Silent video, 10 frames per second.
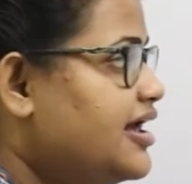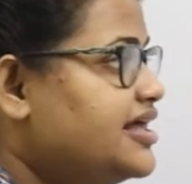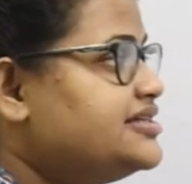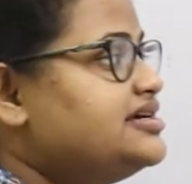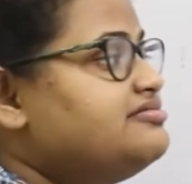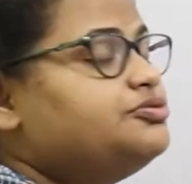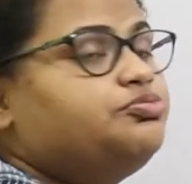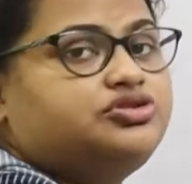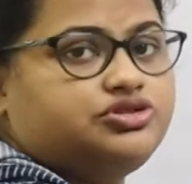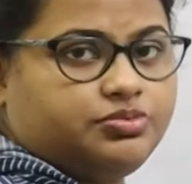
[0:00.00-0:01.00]
Hence there is a
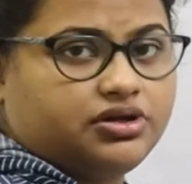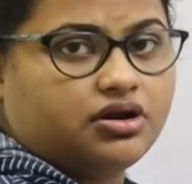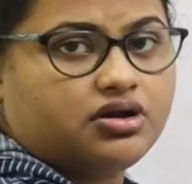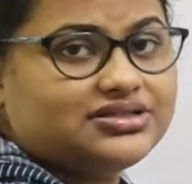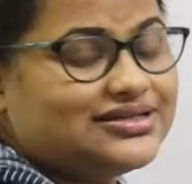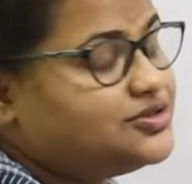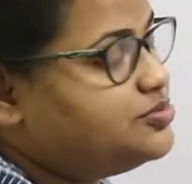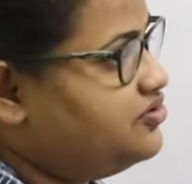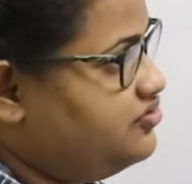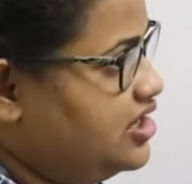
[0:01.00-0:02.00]
principal clause, that is
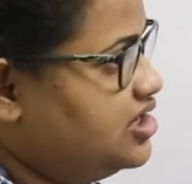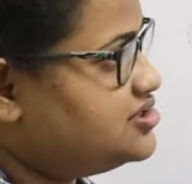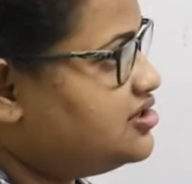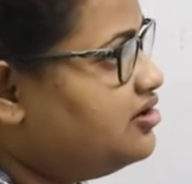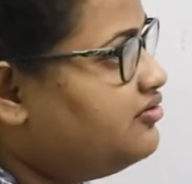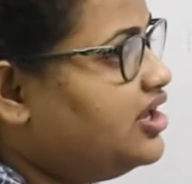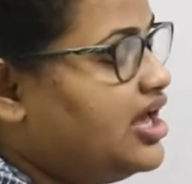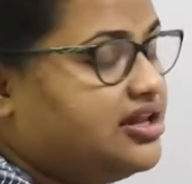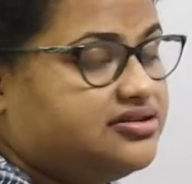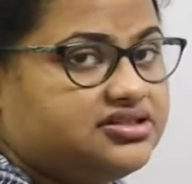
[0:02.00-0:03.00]
betraying his country,
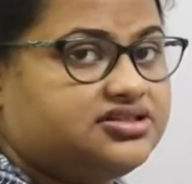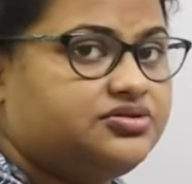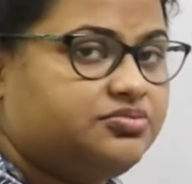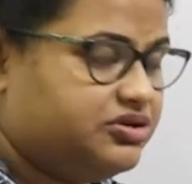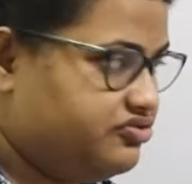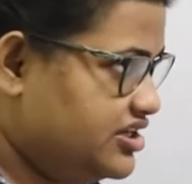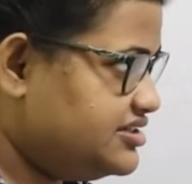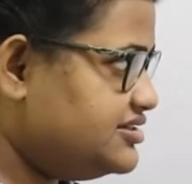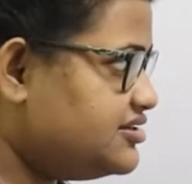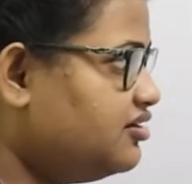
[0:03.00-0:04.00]
and since he
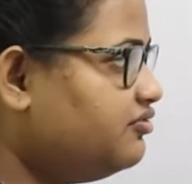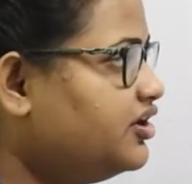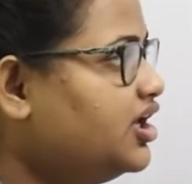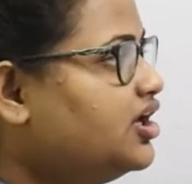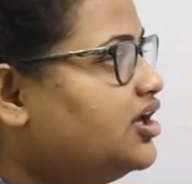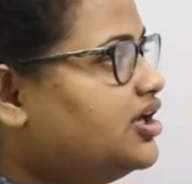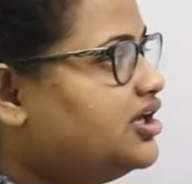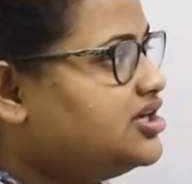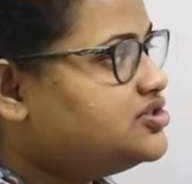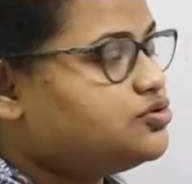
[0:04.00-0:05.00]
betrays his country,
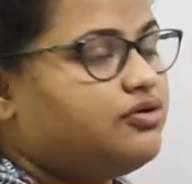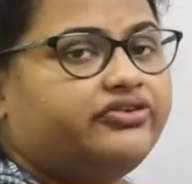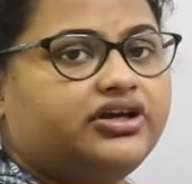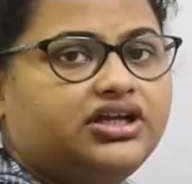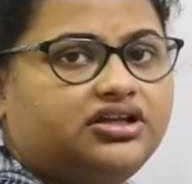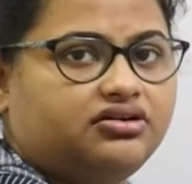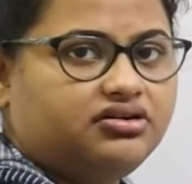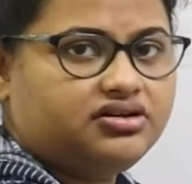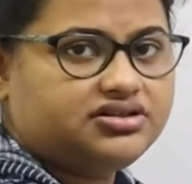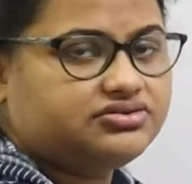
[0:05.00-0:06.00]
he is of
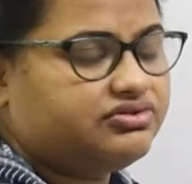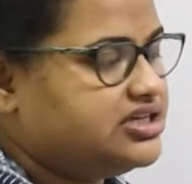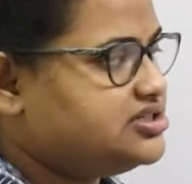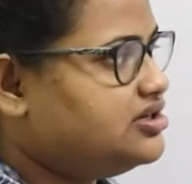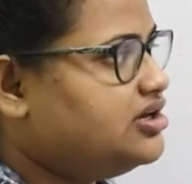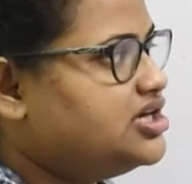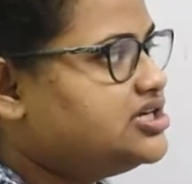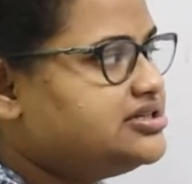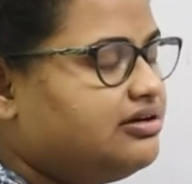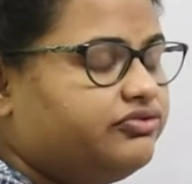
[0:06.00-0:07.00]
eternal disgrace.
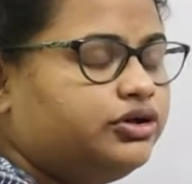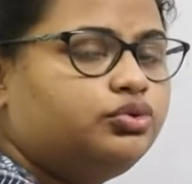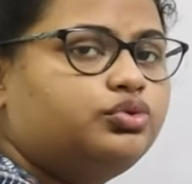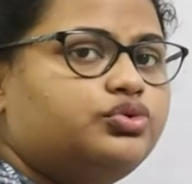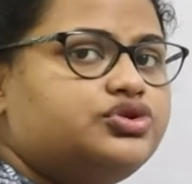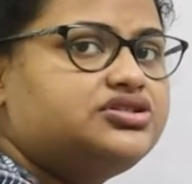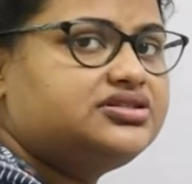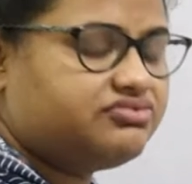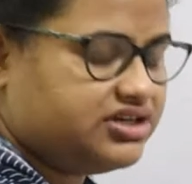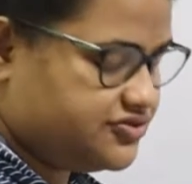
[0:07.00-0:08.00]
He is someone who is
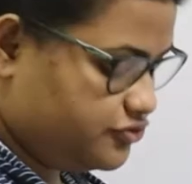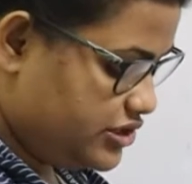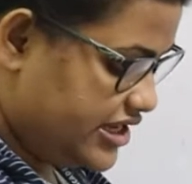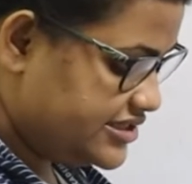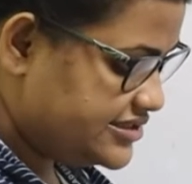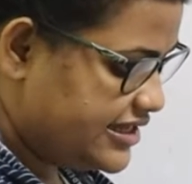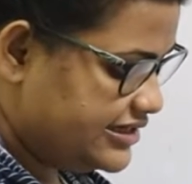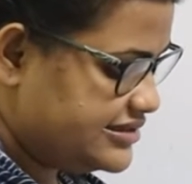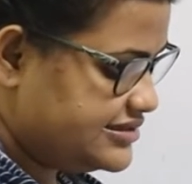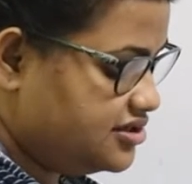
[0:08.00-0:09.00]
disgraceful. Hence
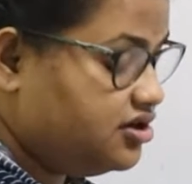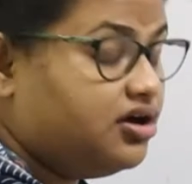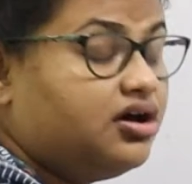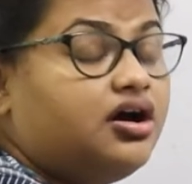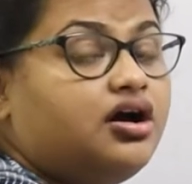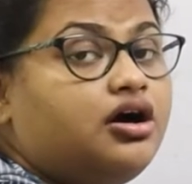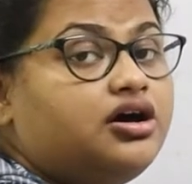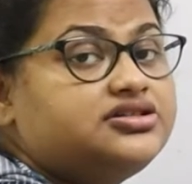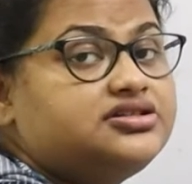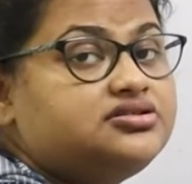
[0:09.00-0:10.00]
that is
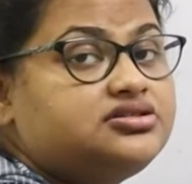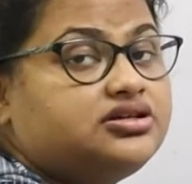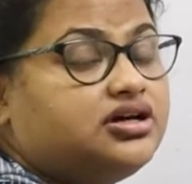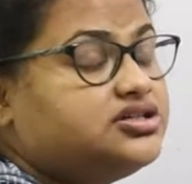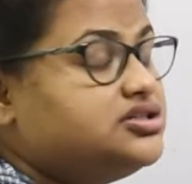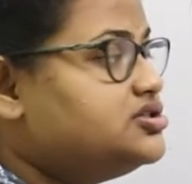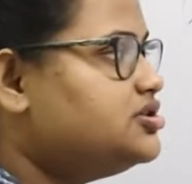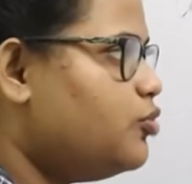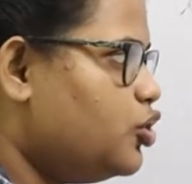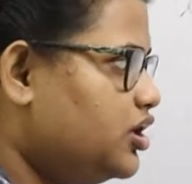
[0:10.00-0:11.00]
a
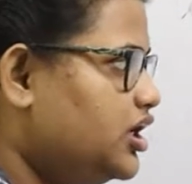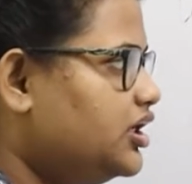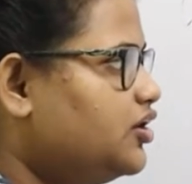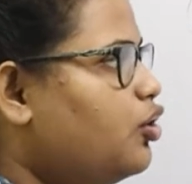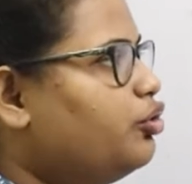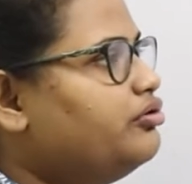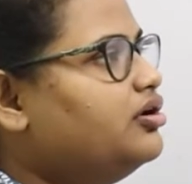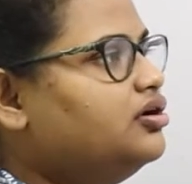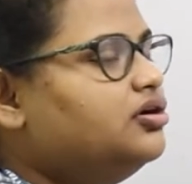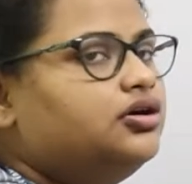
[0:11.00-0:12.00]
subordinate or
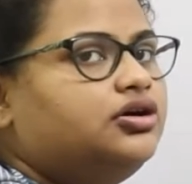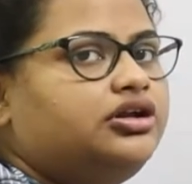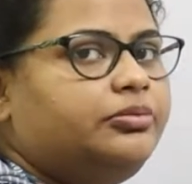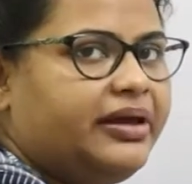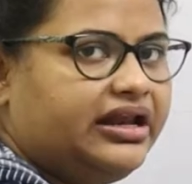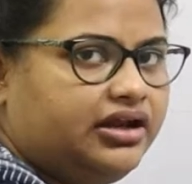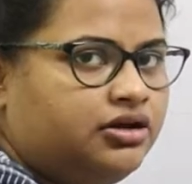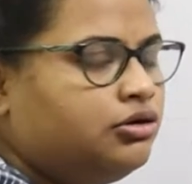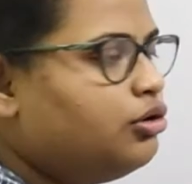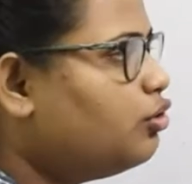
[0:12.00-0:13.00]
the
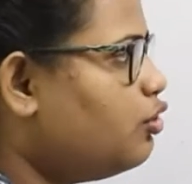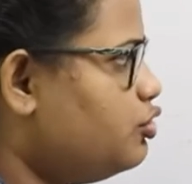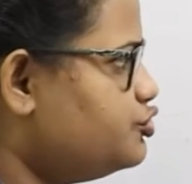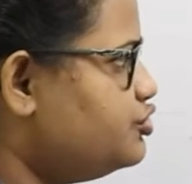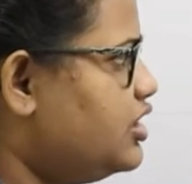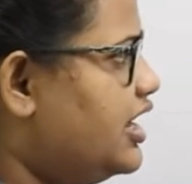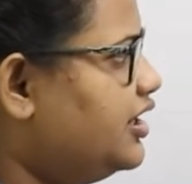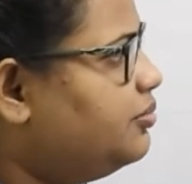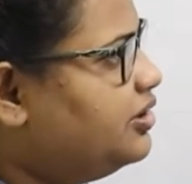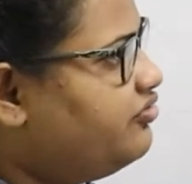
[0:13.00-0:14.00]
dependent clause,
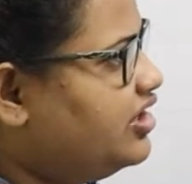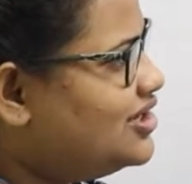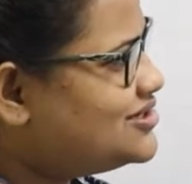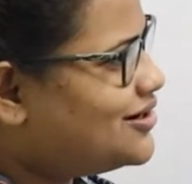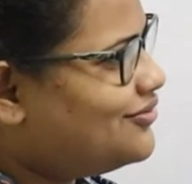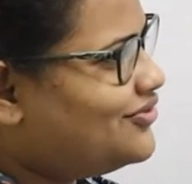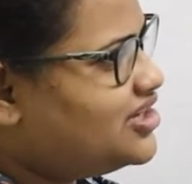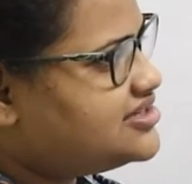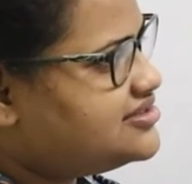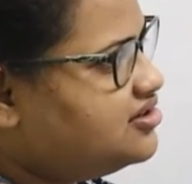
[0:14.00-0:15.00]
and betraying his
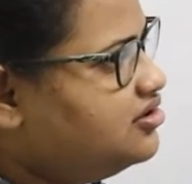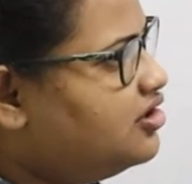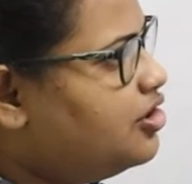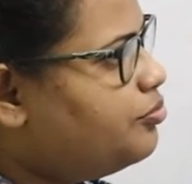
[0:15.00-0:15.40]
country is the